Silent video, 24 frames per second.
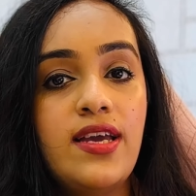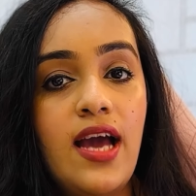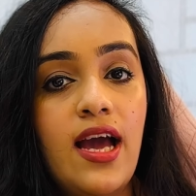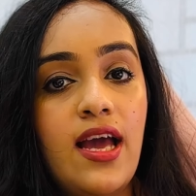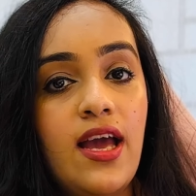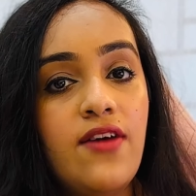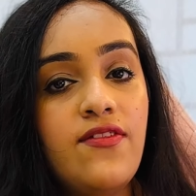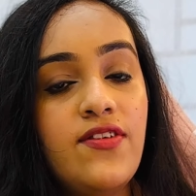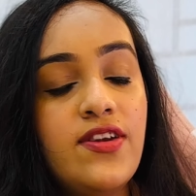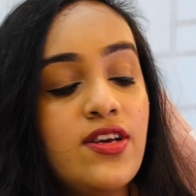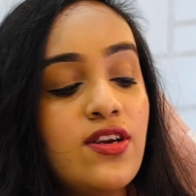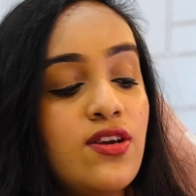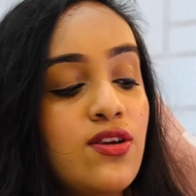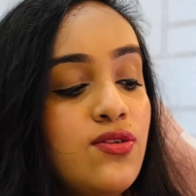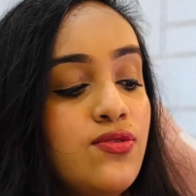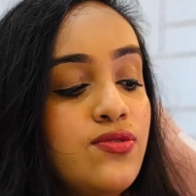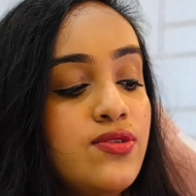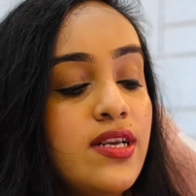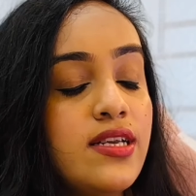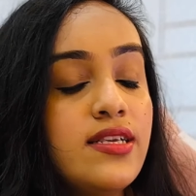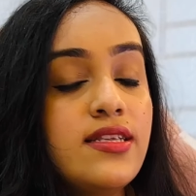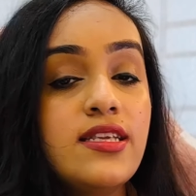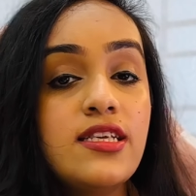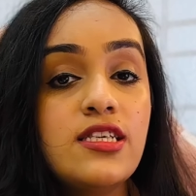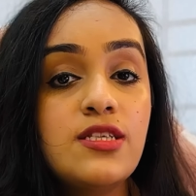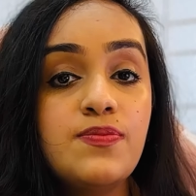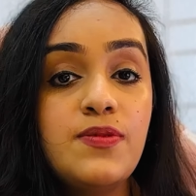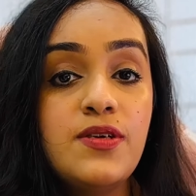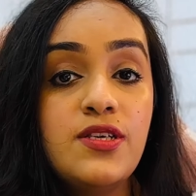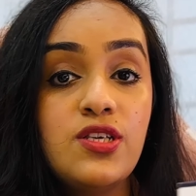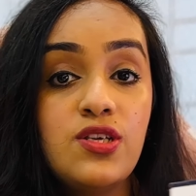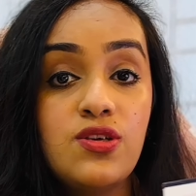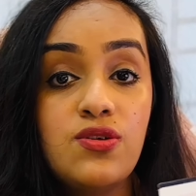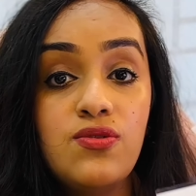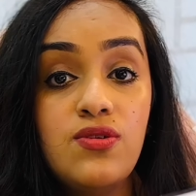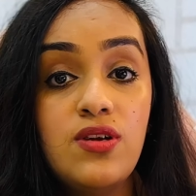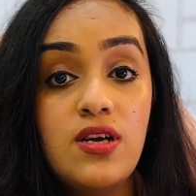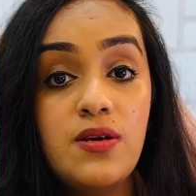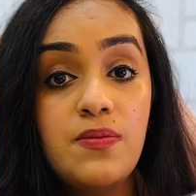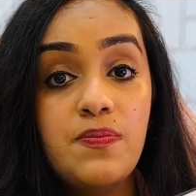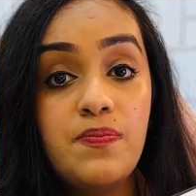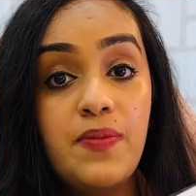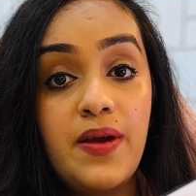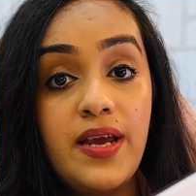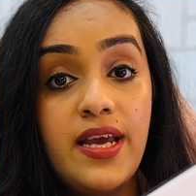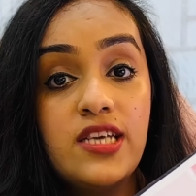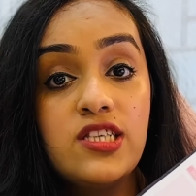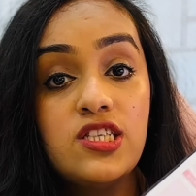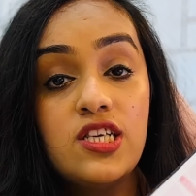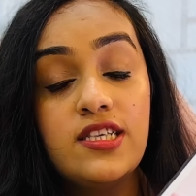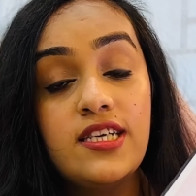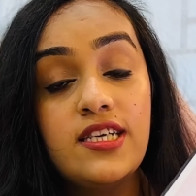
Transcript: I have included this particular page, a